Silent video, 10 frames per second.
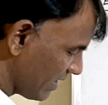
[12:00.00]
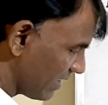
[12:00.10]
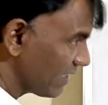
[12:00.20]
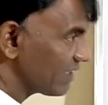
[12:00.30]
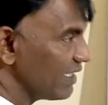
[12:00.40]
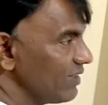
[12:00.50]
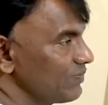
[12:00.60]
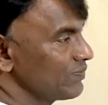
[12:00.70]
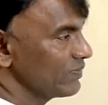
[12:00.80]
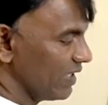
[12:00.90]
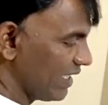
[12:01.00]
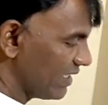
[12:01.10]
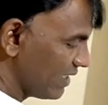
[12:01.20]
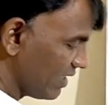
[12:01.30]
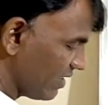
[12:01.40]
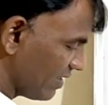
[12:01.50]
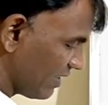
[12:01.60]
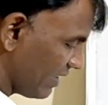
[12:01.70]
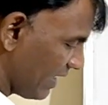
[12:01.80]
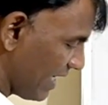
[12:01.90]
Correct? And
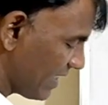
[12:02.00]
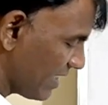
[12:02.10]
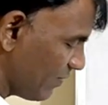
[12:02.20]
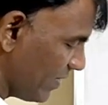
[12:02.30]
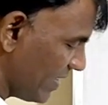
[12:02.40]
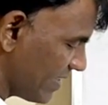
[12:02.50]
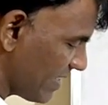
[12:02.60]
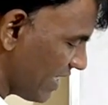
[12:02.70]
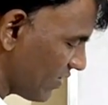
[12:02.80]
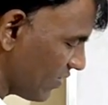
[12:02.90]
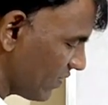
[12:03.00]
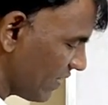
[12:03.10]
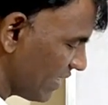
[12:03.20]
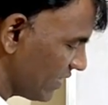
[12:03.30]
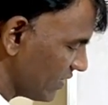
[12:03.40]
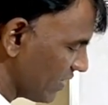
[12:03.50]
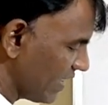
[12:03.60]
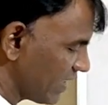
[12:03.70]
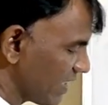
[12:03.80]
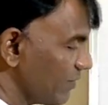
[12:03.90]
angle B is the unknown value.
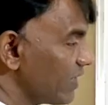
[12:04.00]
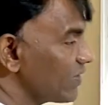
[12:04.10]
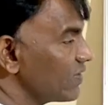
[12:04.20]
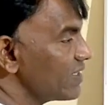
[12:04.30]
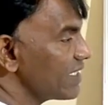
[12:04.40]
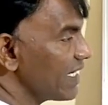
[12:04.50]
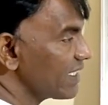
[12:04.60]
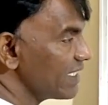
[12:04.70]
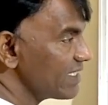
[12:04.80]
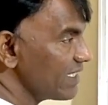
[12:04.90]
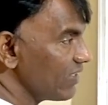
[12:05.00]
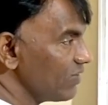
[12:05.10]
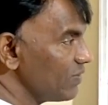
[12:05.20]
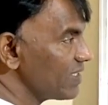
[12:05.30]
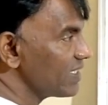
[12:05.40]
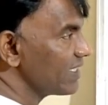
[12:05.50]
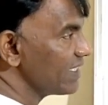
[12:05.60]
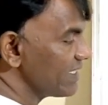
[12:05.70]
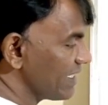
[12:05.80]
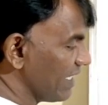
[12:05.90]
And coming to this angle C, how much it
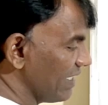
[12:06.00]
is?